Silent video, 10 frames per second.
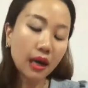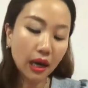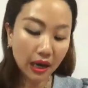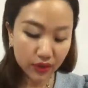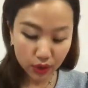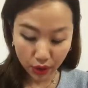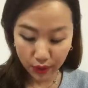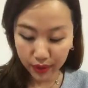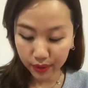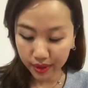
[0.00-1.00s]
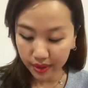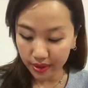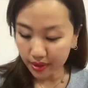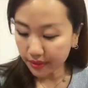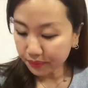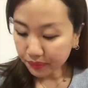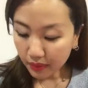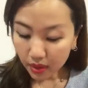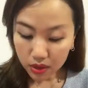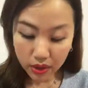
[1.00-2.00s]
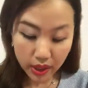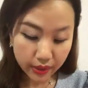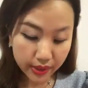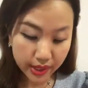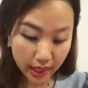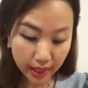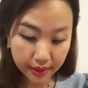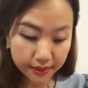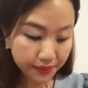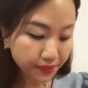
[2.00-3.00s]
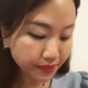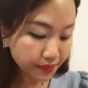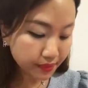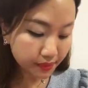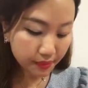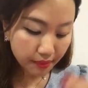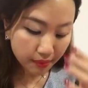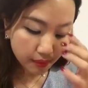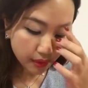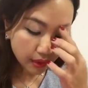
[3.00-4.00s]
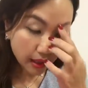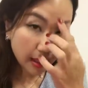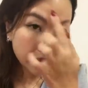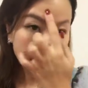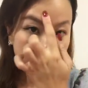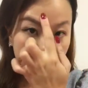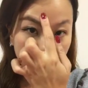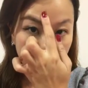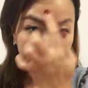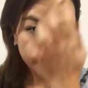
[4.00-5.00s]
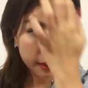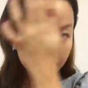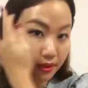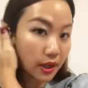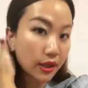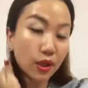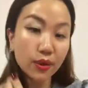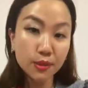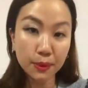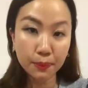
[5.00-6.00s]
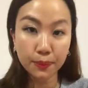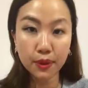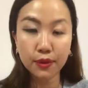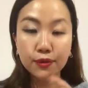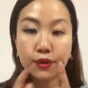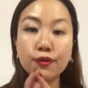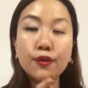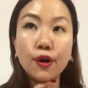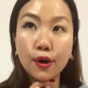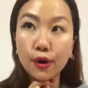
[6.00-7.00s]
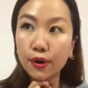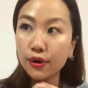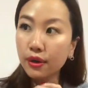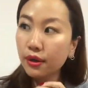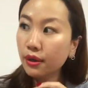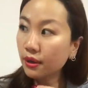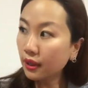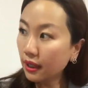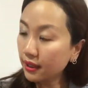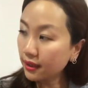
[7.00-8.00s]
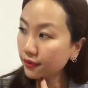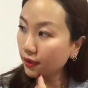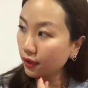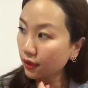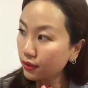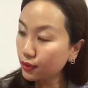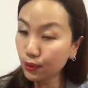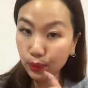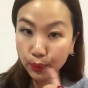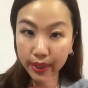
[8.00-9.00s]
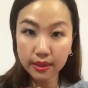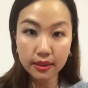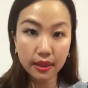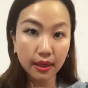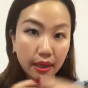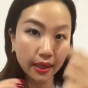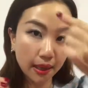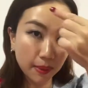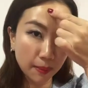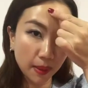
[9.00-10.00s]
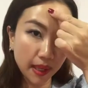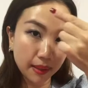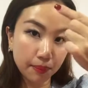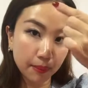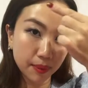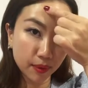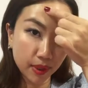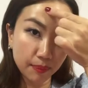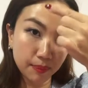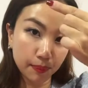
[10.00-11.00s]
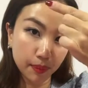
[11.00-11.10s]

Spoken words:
have a story to this. So when I was young, I had this thing, so I thought it was pimple. So for 2 weeks, I kept applying pimple cream.